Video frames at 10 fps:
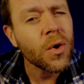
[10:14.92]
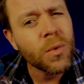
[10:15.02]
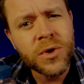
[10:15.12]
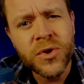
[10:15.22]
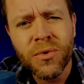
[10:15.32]

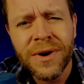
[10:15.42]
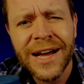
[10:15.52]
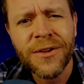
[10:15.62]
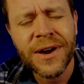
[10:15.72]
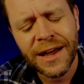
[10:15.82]
would you
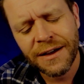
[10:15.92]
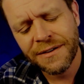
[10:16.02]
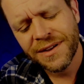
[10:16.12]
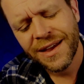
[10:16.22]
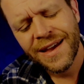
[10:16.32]
rather
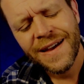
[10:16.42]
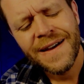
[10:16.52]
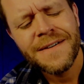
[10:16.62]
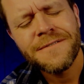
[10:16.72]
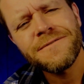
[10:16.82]
have
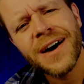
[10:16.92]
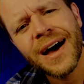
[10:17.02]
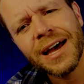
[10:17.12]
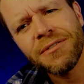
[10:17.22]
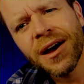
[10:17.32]

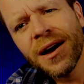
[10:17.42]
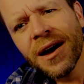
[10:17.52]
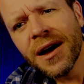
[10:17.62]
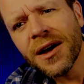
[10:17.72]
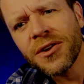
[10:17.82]

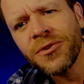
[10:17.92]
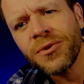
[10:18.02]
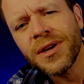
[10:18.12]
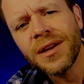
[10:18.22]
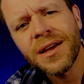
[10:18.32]

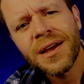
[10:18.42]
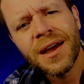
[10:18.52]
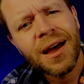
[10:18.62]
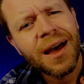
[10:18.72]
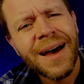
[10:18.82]
500
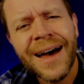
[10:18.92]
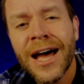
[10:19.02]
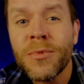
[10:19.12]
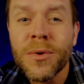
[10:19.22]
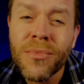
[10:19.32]

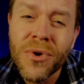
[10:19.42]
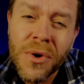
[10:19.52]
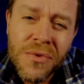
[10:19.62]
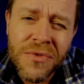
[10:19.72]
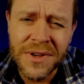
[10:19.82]

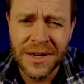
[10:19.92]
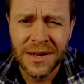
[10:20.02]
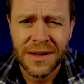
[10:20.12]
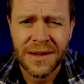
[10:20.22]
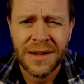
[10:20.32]

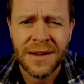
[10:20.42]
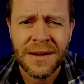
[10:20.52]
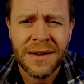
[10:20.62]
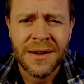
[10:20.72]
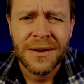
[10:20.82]
ibuprofen?
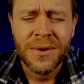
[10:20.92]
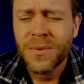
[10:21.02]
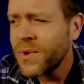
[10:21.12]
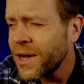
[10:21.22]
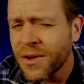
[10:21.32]

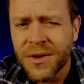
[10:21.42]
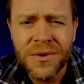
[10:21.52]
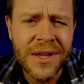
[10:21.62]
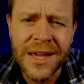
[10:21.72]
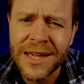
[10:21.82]
We all
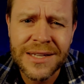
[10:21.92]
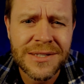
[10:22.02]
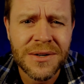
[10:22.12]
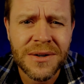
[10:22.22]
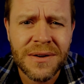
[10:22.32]
know the
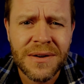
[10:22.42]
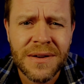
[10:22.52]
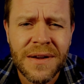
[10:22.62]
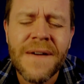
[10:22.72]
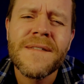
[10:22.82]
answer.
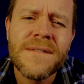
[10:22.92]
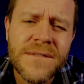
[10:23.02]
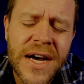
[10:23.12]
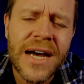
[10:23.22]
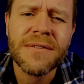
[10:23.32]

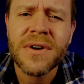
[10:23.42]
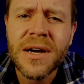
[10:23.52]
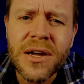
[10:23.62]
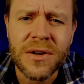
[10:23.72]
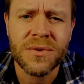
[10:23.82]

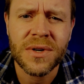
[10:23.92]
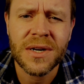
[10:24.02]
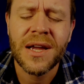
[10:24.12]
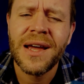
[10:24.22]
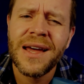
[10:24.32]

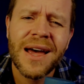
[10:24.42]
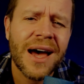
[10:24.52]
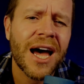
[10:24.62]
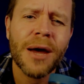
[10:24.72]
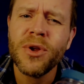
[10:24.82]
500
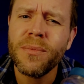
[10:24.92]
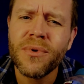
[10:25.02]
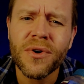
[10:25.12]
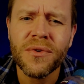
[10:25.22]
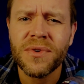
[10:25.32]

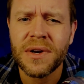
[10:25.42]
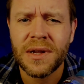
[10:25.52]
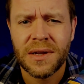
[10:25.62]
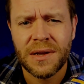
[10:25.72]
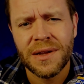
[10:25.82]
ibuprofen.
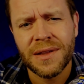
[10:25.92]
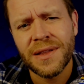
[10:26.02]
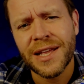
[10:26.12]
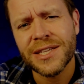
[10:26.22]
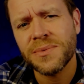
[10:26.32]

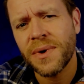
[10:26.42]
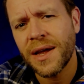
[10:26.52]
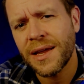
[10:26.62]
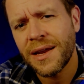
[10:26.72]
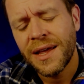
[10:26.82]
That's
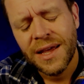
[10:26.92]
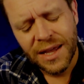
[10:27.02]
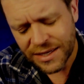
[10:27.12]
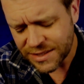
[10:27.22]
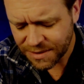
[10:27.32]
right.
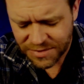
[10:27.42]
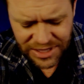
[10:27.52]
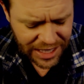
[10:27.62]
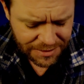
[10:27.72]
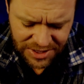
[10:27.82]
And
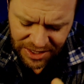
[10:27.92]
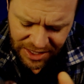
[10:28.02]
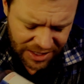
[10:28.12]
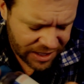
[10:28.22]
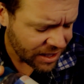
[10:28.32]
sometimes,
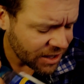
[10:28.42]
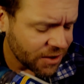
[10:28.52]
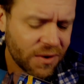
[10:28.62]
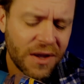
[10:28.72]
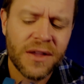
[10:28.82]
you
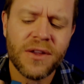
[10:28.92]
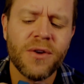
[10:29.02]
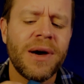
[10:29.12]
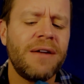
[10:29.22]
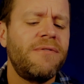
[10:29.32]
know, you
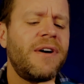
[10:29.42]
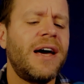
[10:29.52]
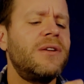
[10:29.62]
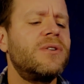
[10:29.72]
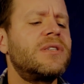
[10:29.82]
might
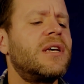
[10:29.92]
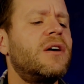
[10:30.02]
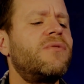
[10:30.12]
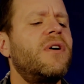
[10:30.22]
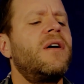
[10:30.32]
find yourself